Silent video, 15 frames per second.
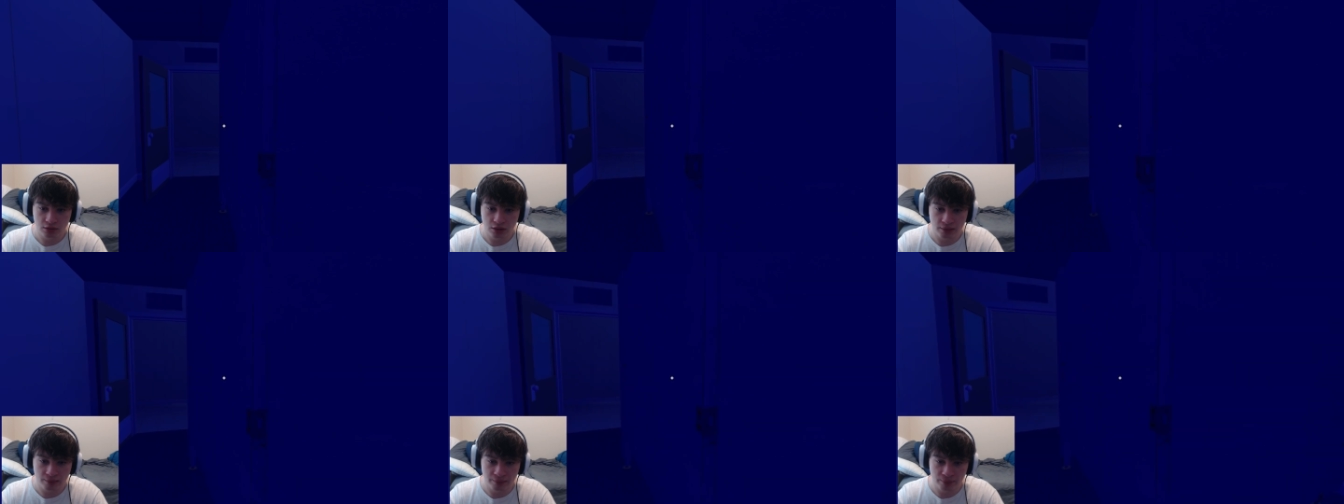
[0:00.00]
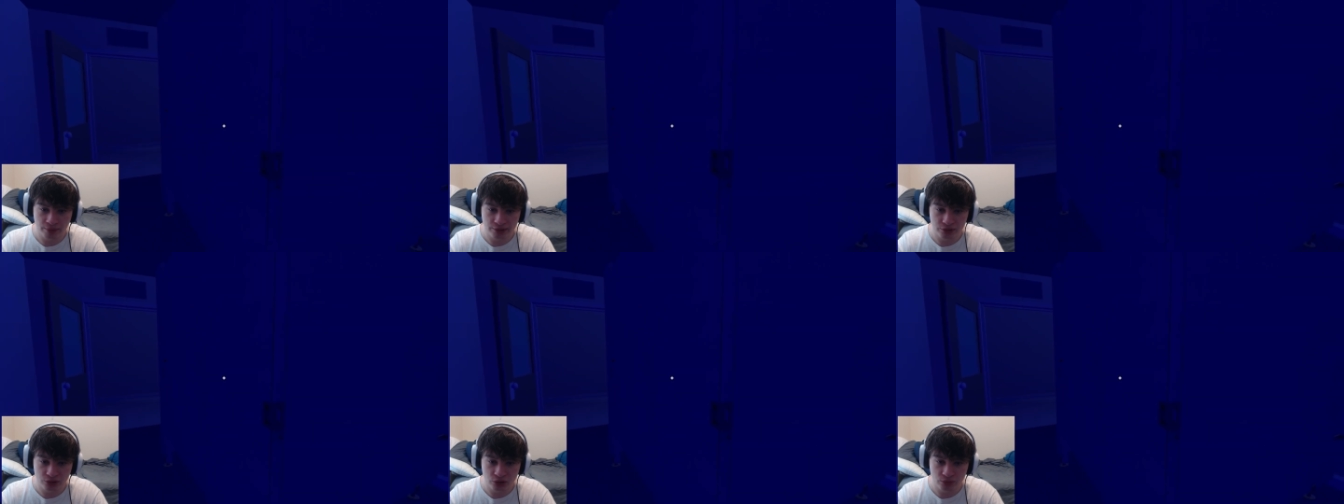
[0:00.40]
I've been
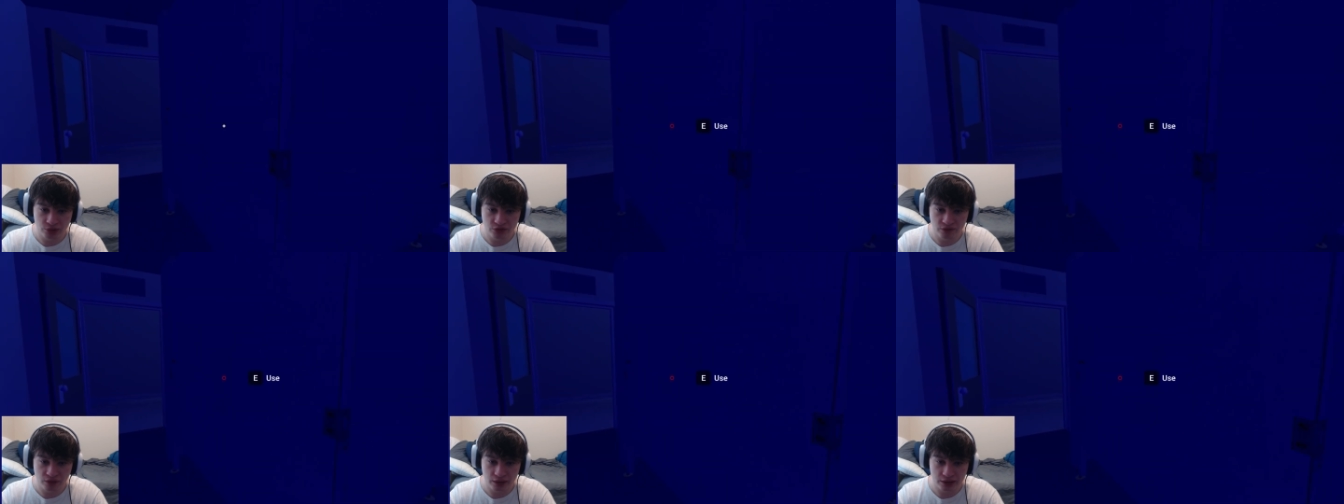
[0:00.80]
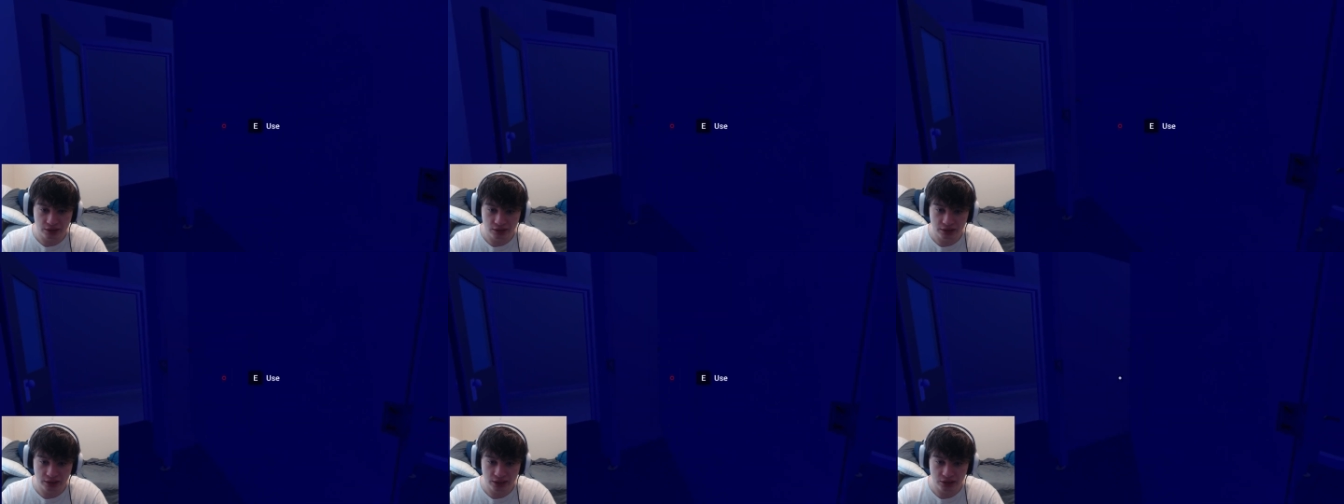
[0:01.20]
playing too much fucking
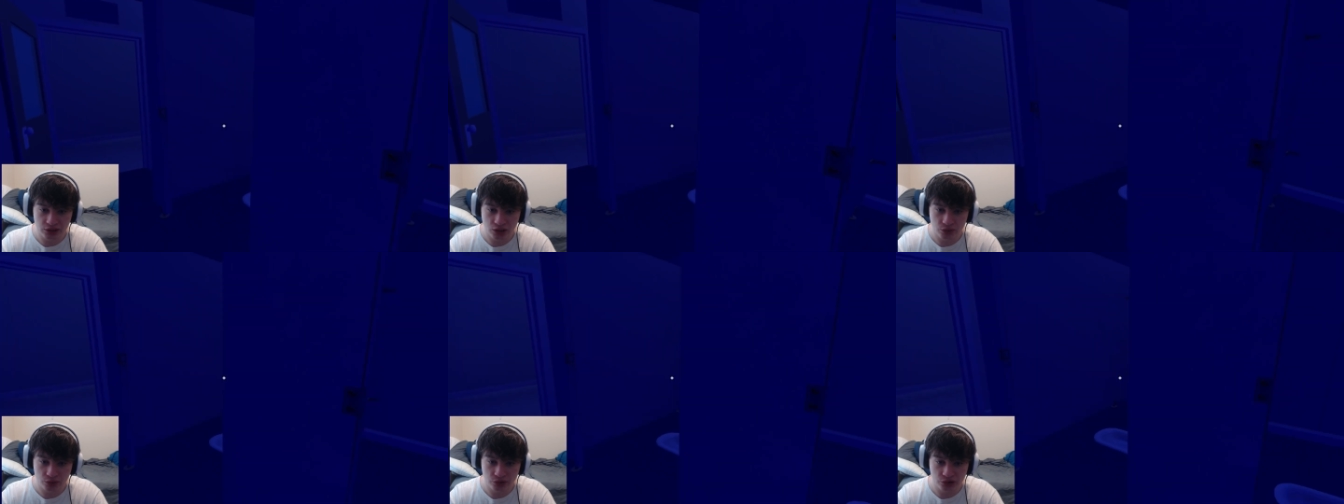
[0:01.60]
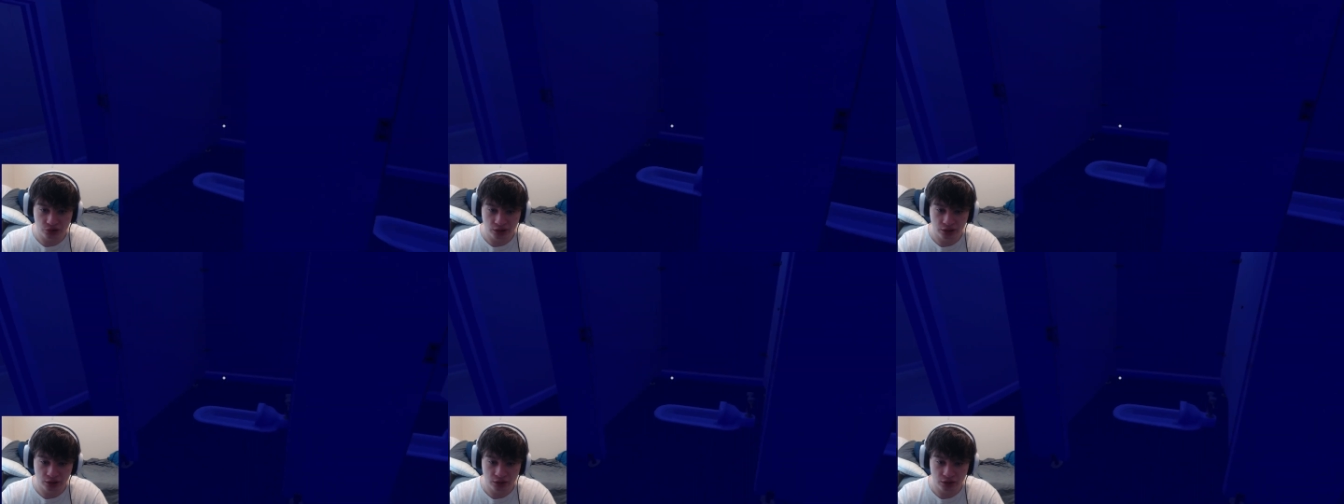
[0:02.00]
CS:GO and
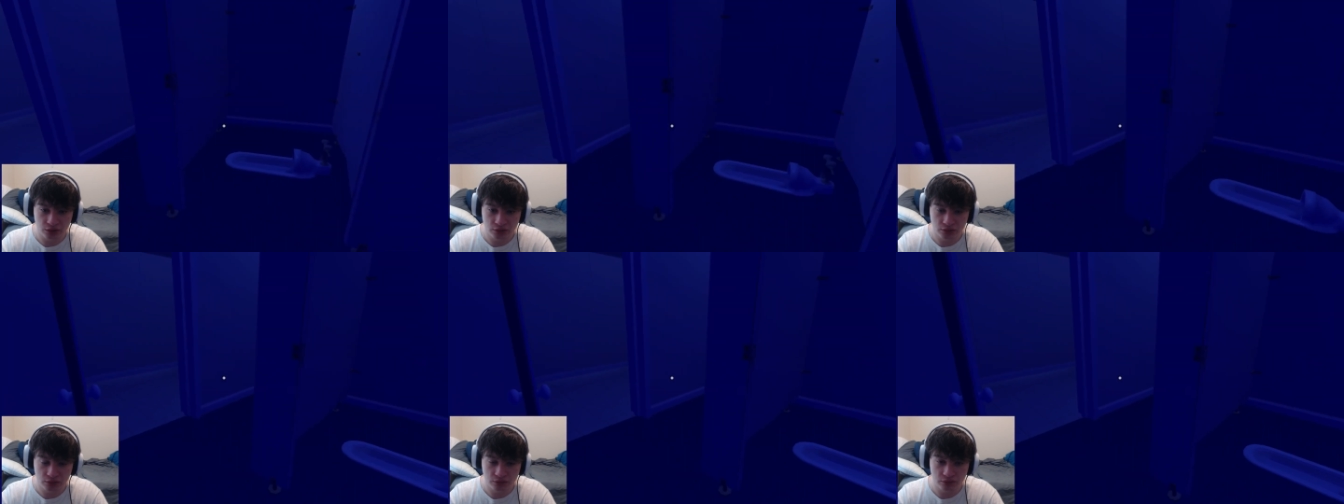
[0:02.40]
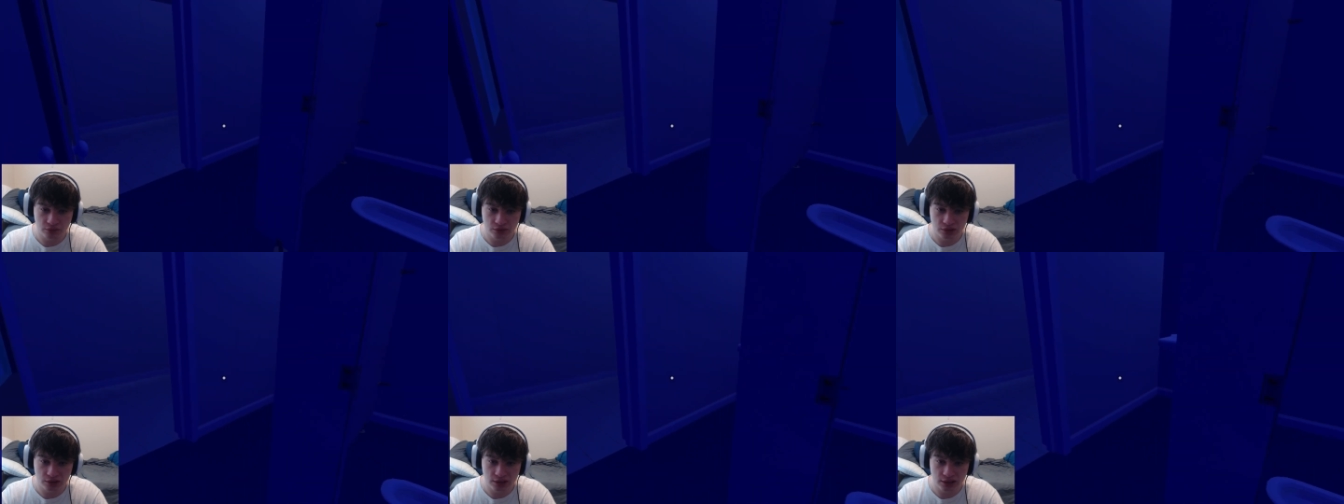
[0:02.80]
shit and
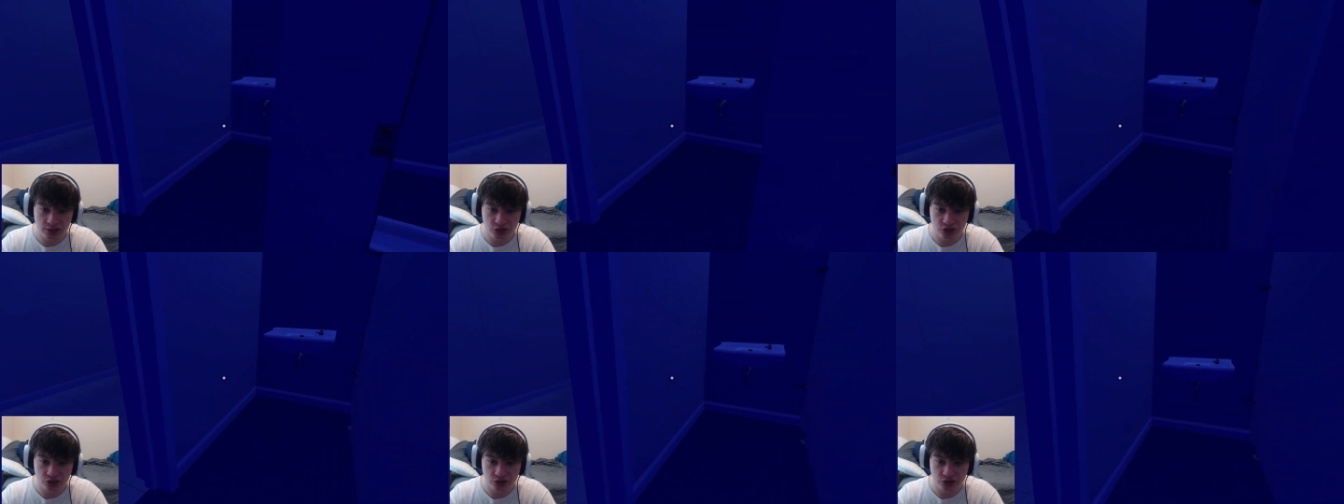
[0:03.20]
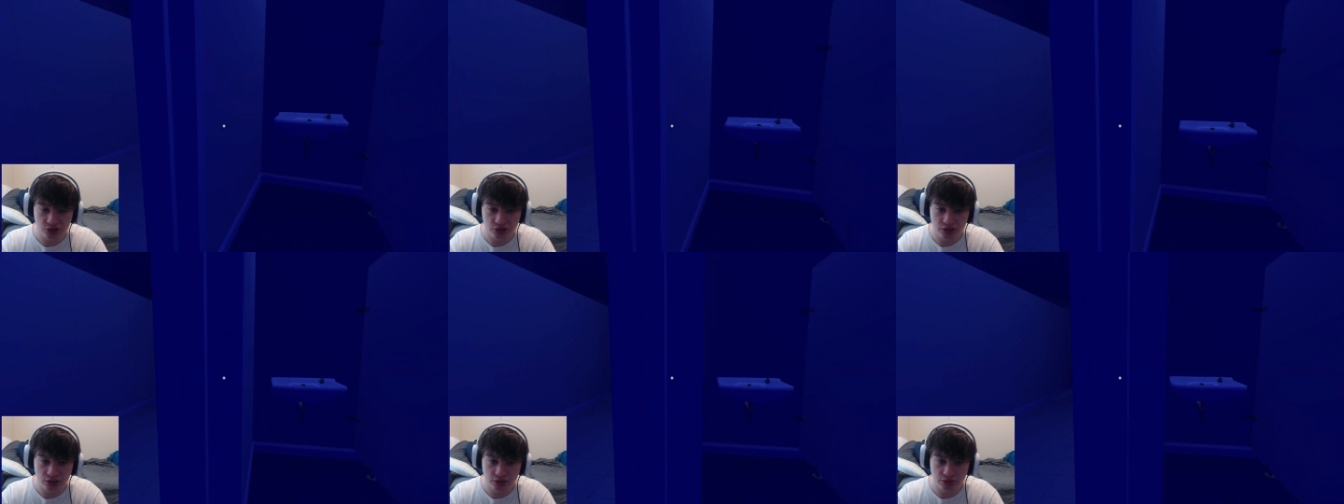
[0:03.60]
Siege and
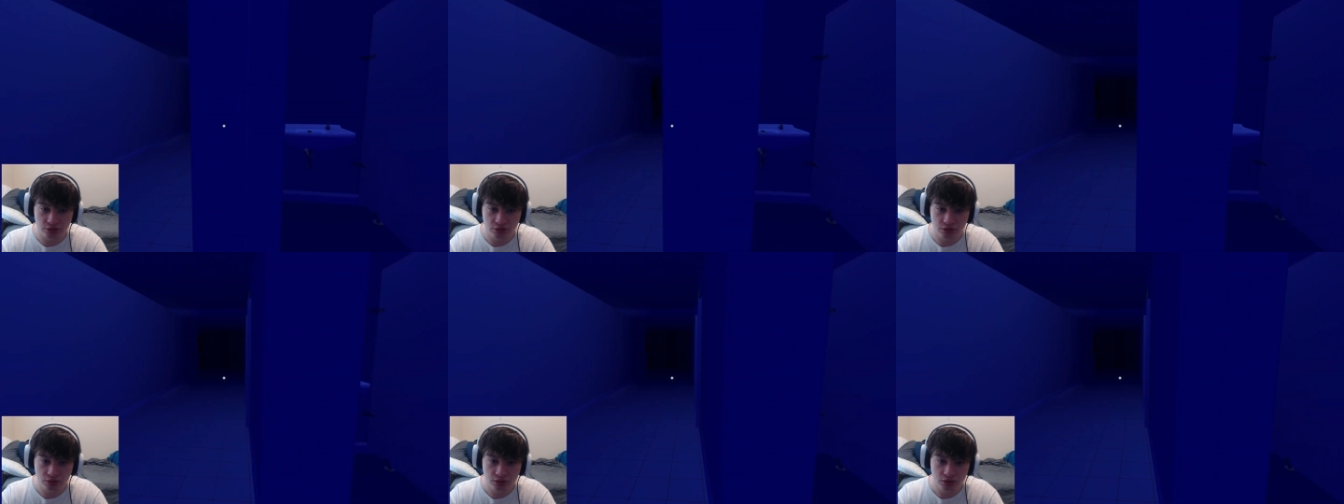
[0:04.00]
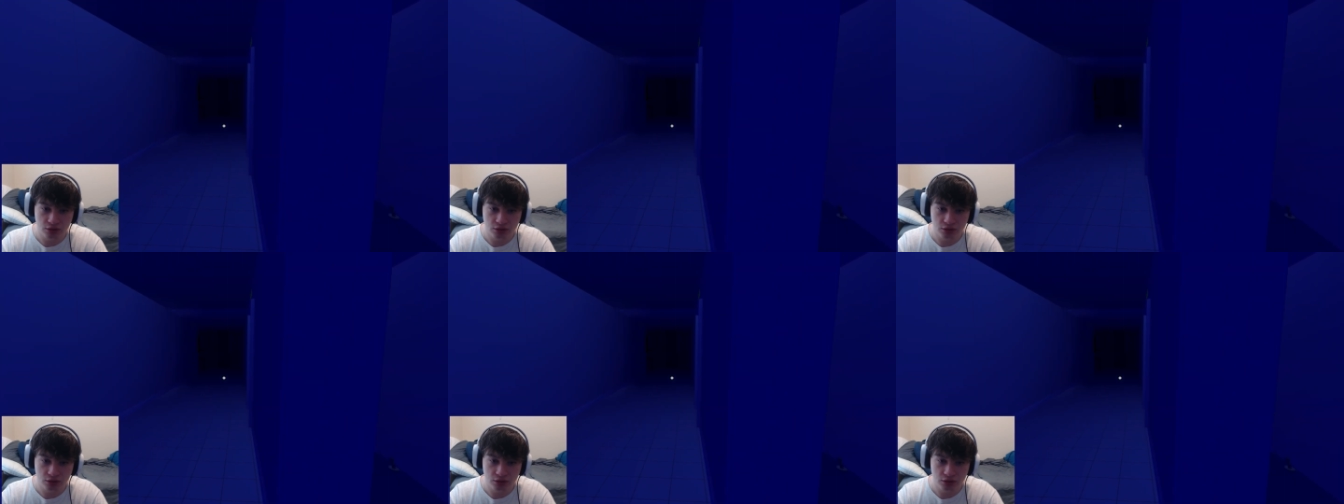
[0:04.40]
shit, dude.